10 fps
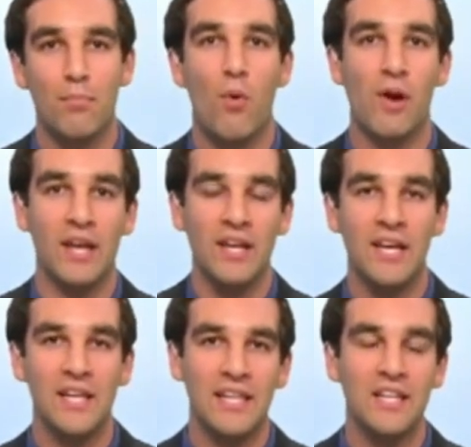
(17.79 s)
Today,
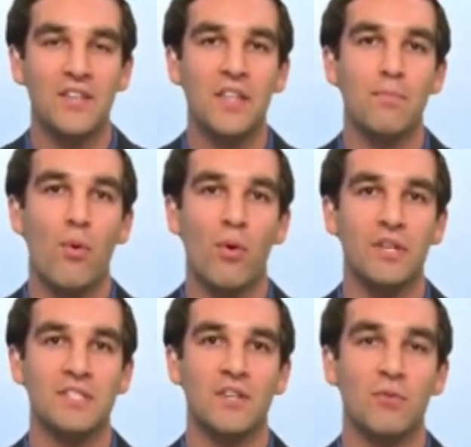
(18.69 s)
we're
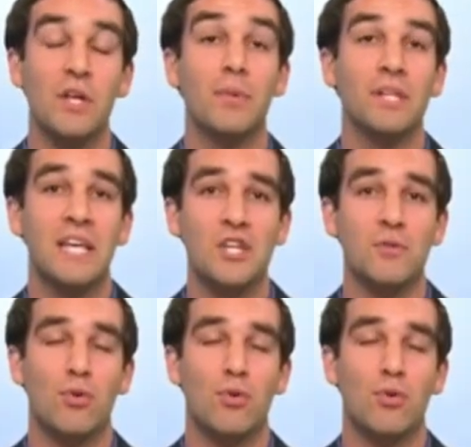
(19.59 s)
diving into a topic